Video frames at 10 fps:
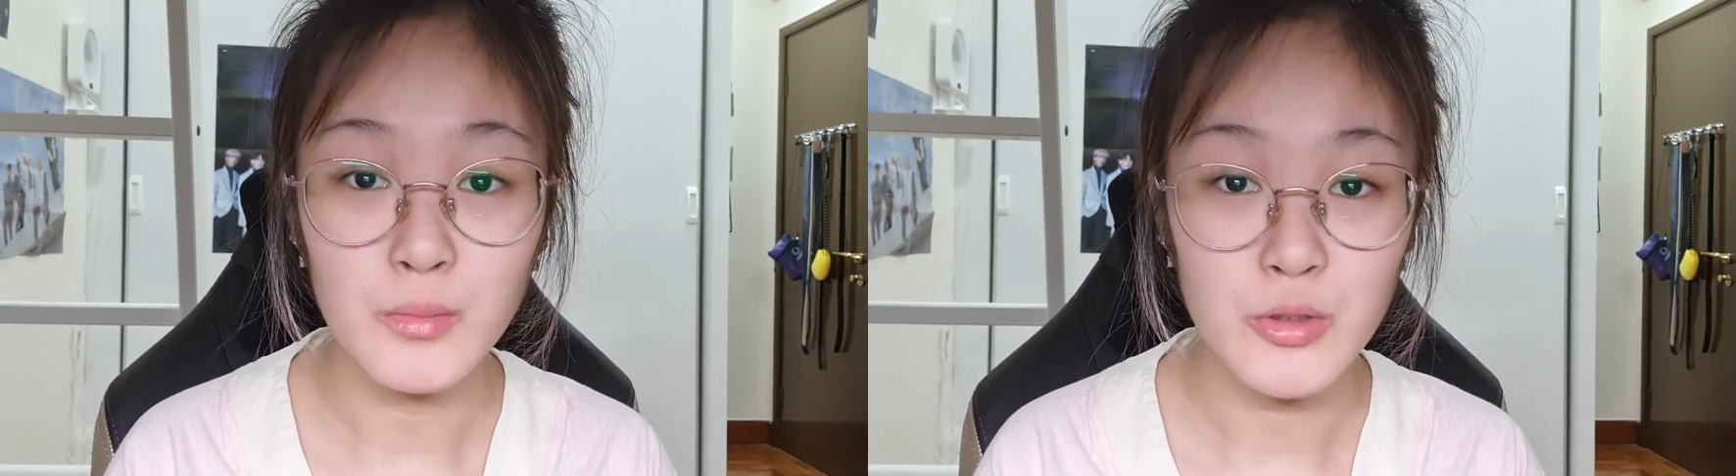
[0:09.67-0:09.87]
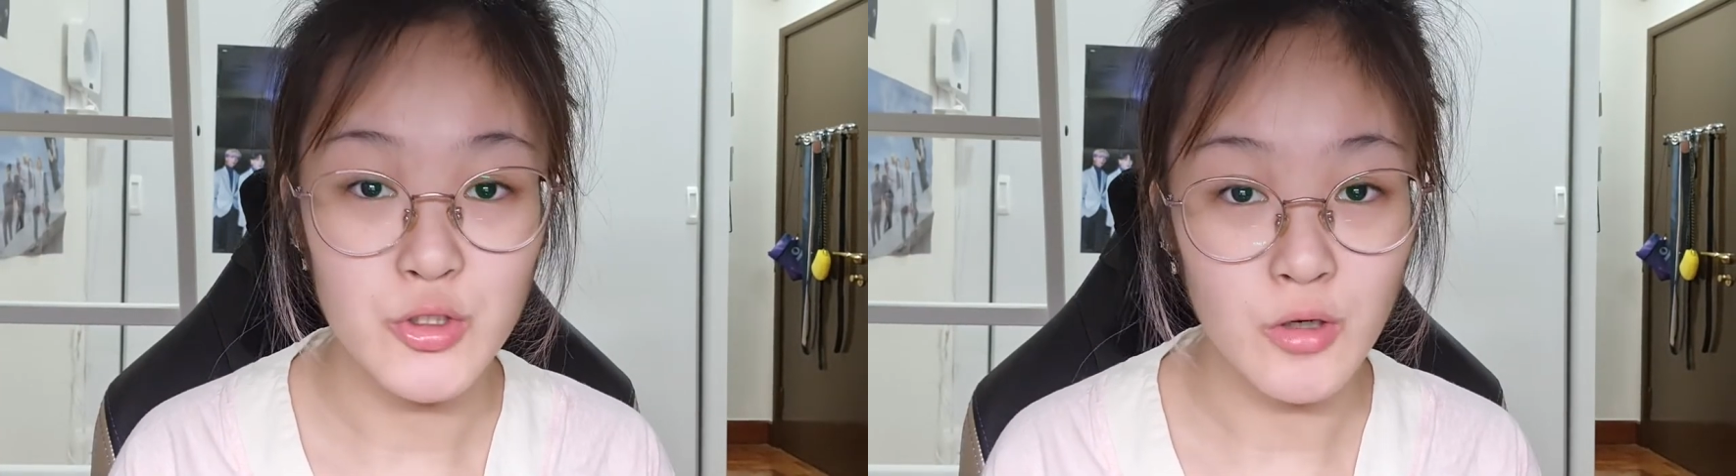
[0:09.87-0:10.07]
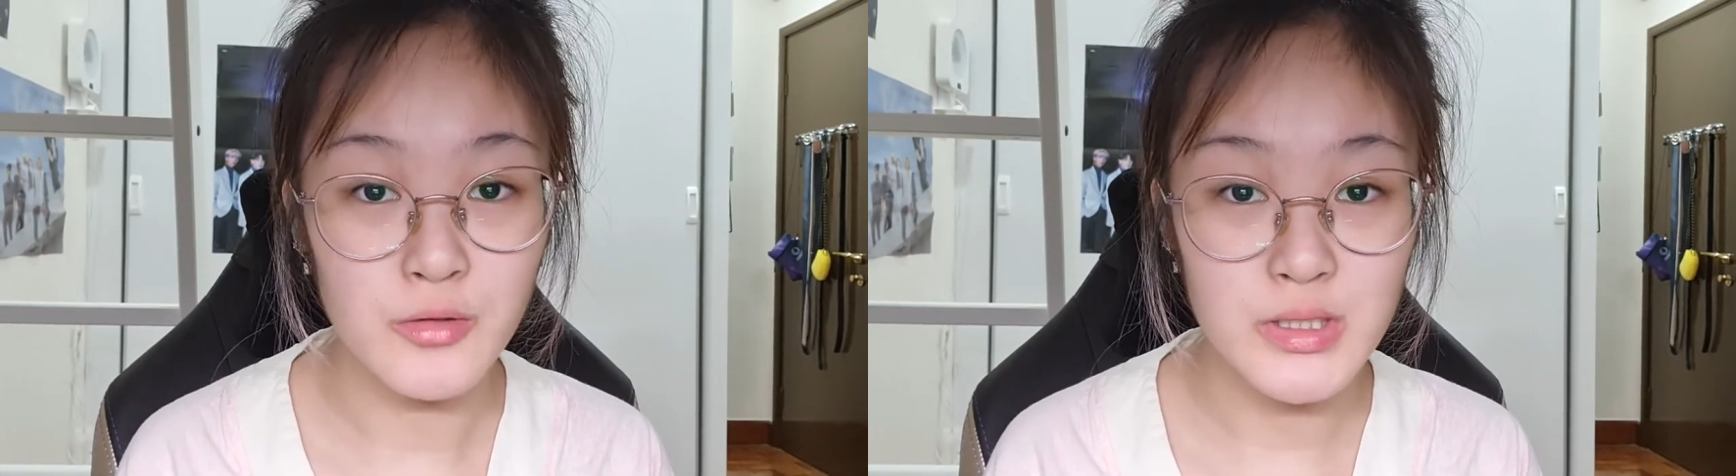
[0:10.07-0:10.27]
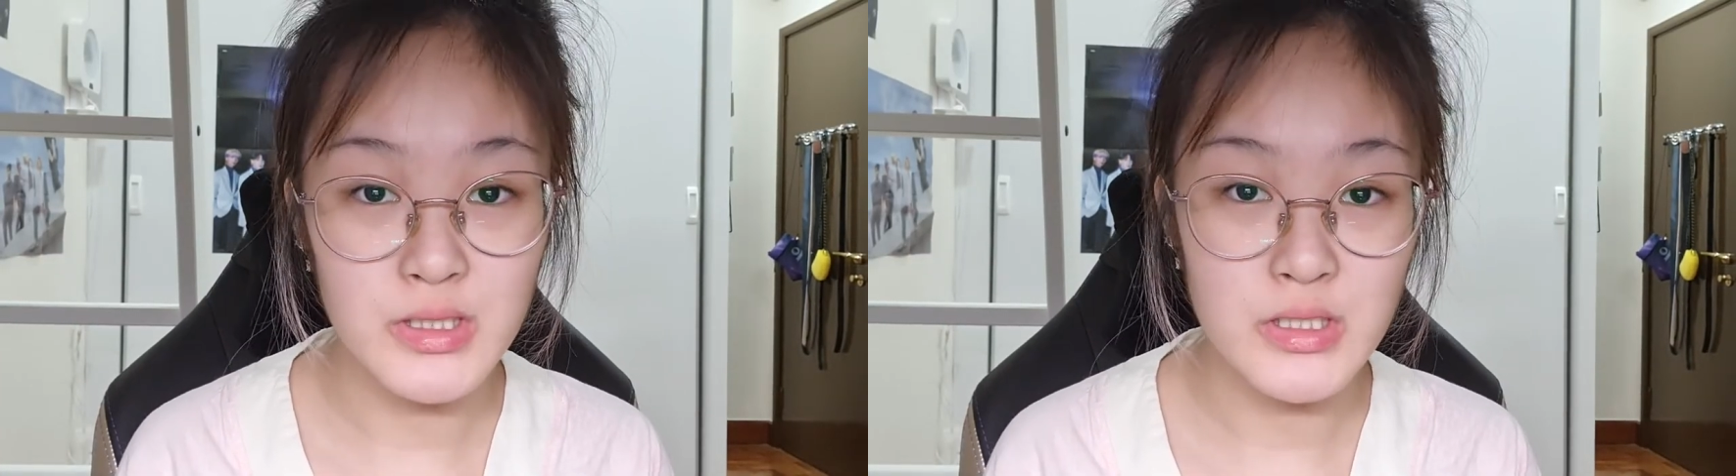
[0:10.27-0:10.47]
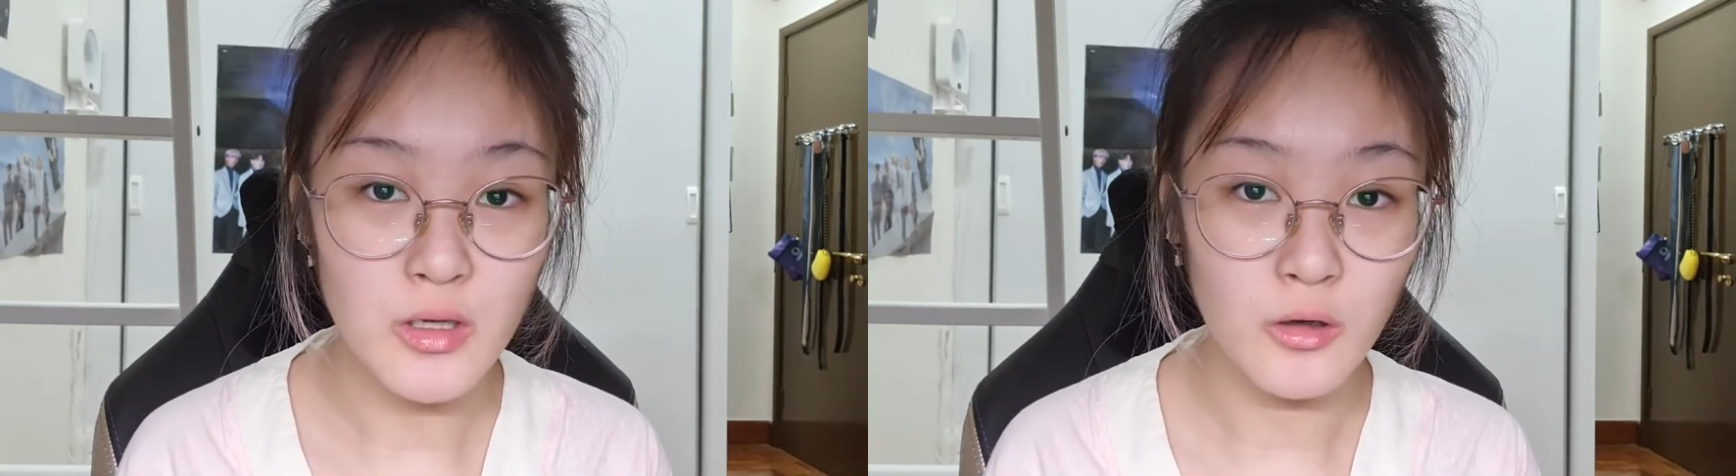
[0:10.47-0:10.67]
a
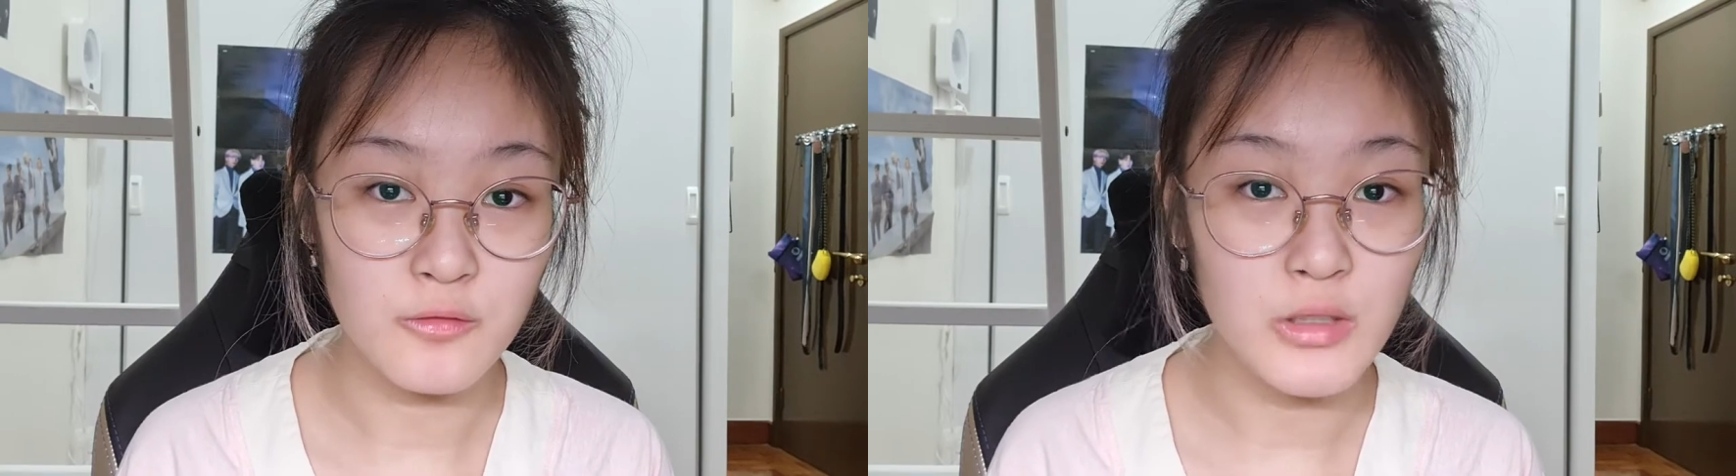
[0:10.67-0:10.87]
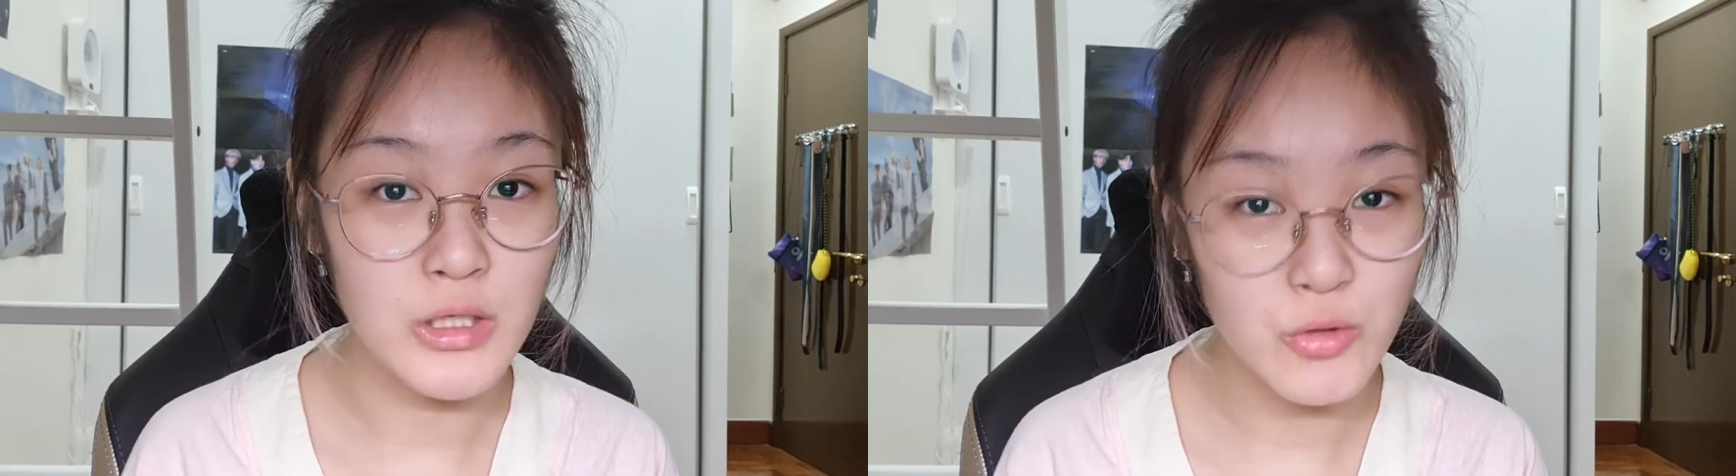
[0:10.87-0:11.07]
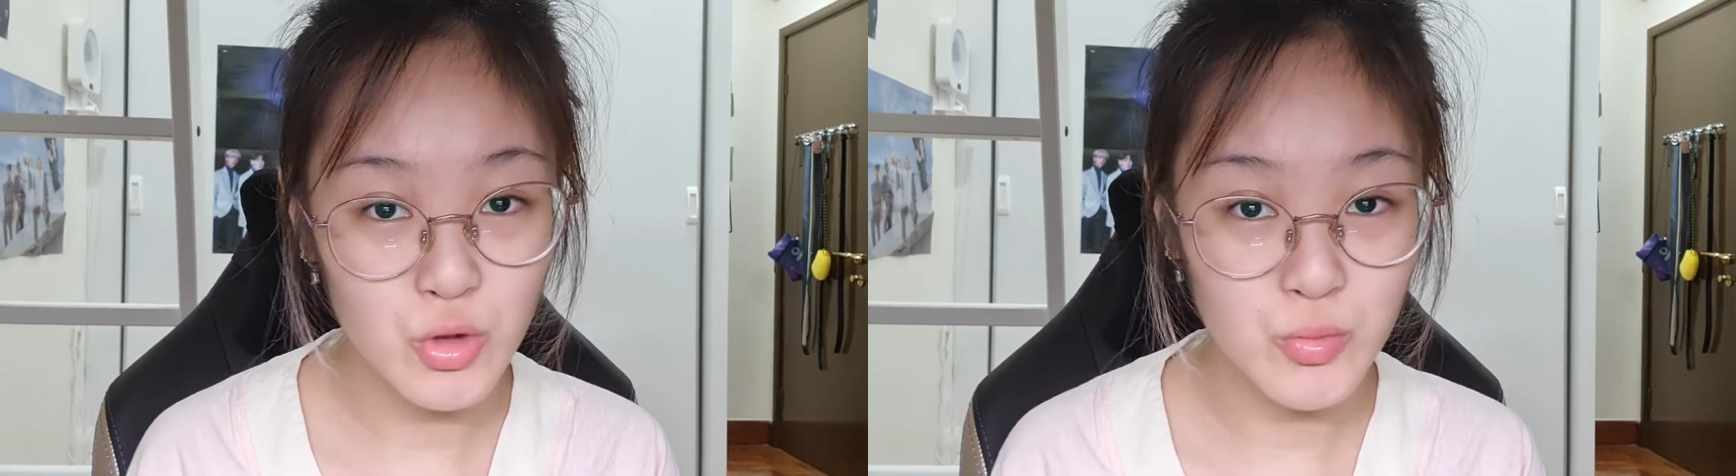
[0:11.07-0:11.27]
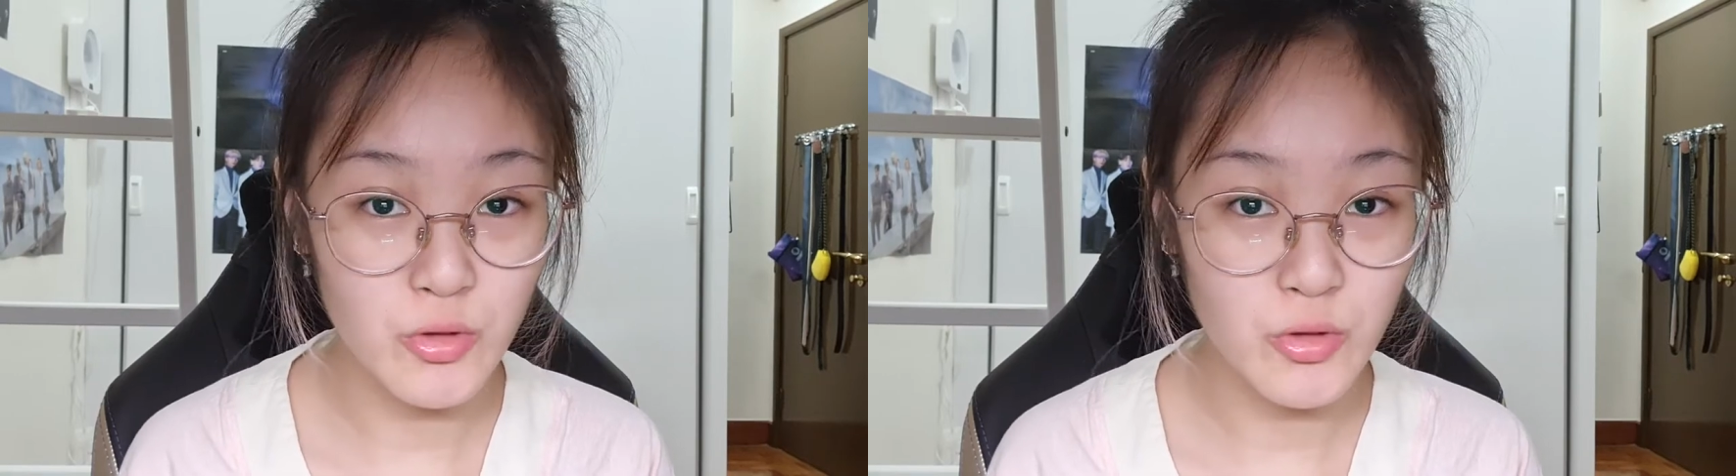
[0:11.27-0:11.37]
majority of CLIO